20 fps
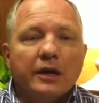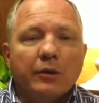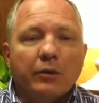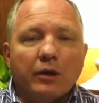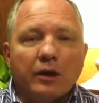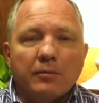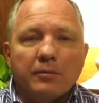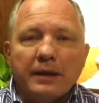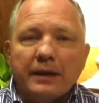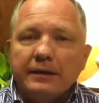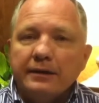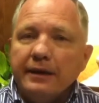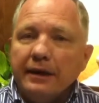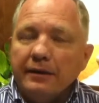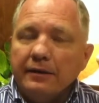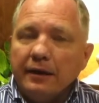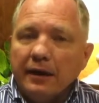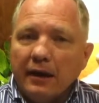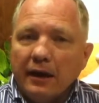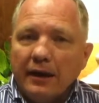You want to
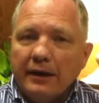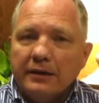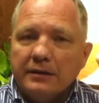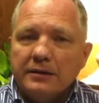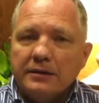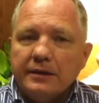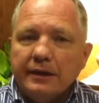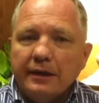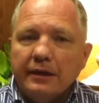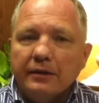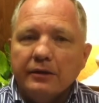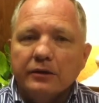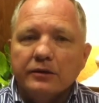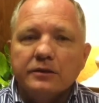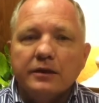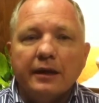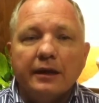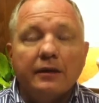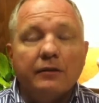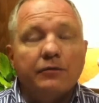maintain the highest
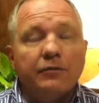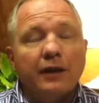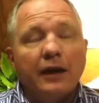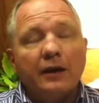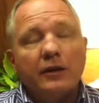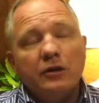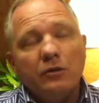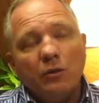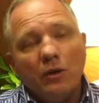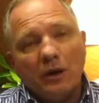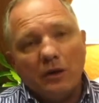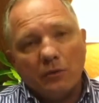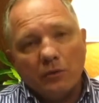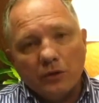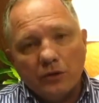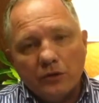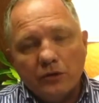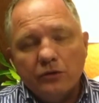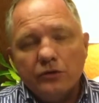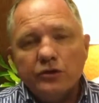standards, and in fact you want
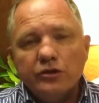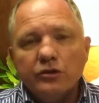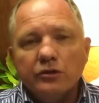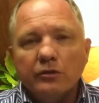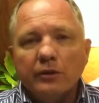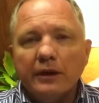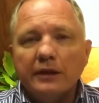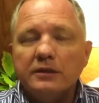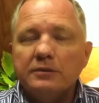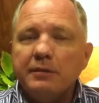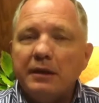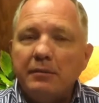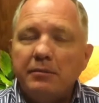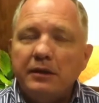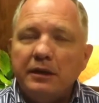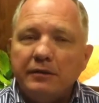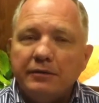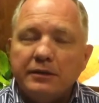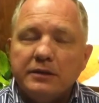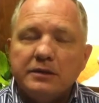to reduce your rents,
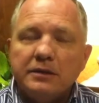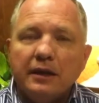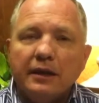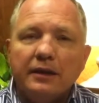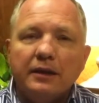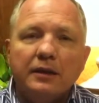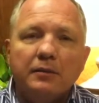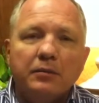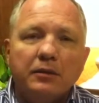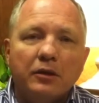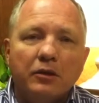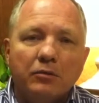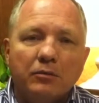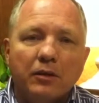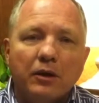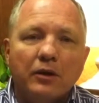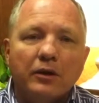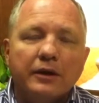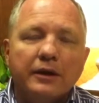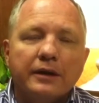maybe even slightly
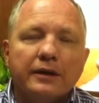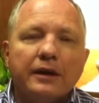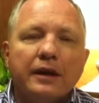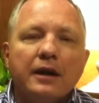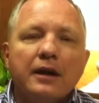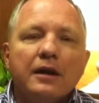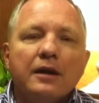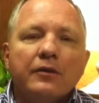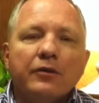below market.